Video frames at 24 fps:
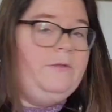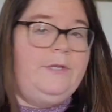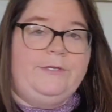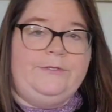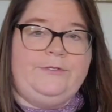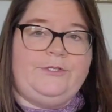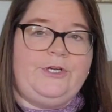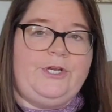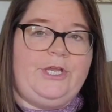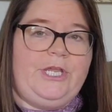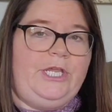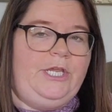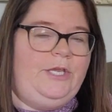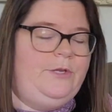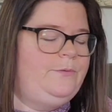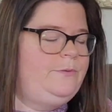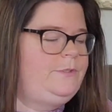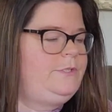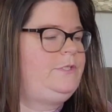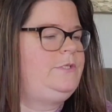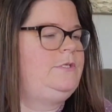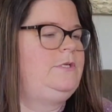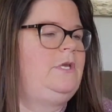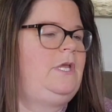Those are
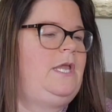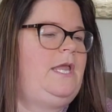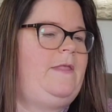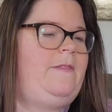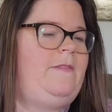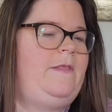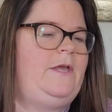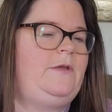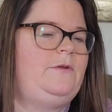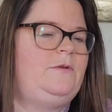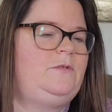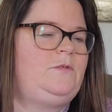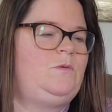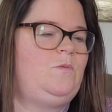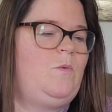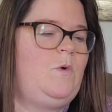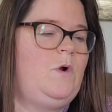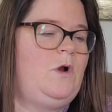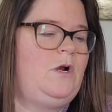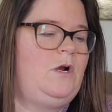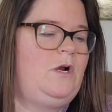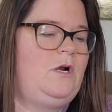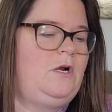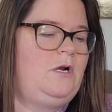cute. And those
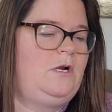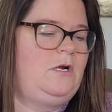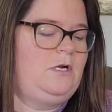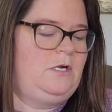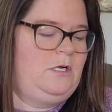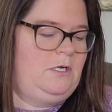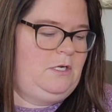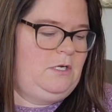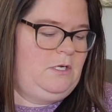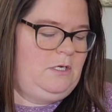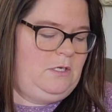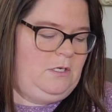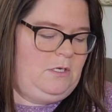were,